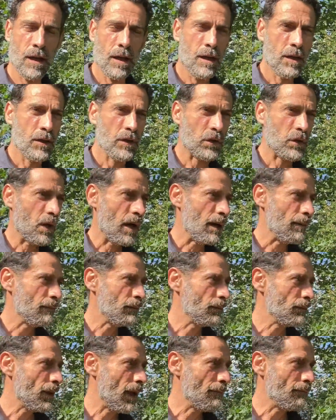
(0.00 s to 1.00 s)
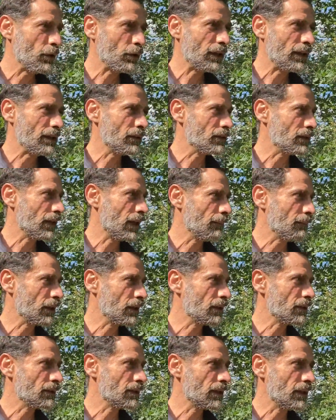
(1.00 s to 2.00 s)
So I'm looking into that
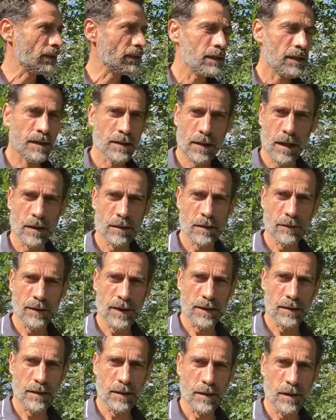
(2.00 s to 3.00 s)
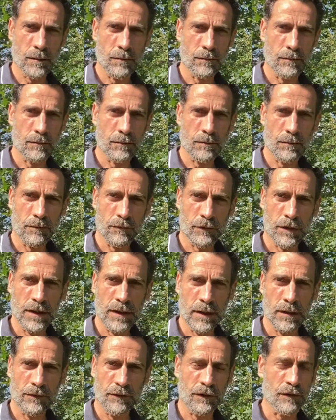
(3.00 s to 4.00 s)
because the Indians cultivated them
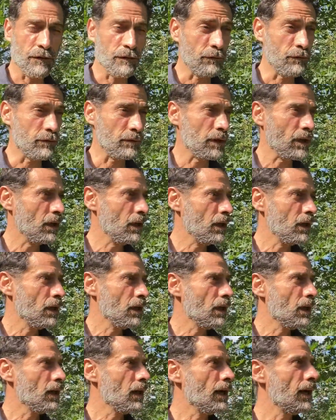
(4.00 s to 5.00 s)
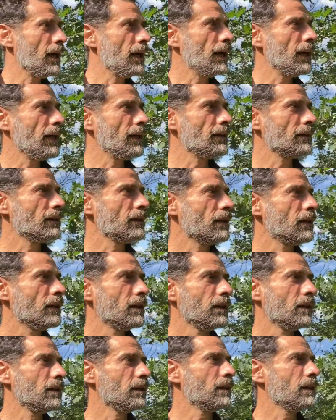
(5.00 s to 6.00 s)
really for food. And
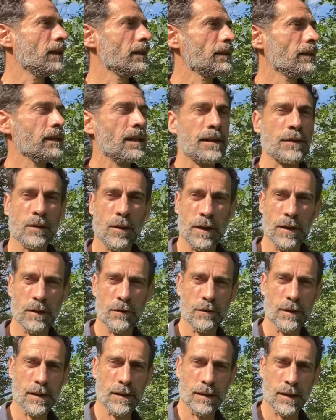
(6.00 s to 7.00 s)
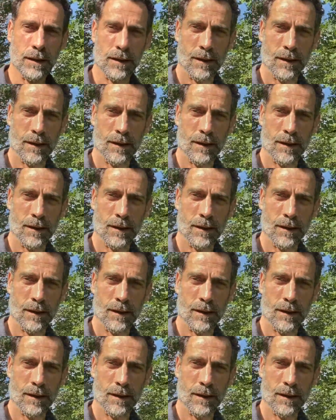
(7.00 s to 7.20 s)
I think that's quite interesting.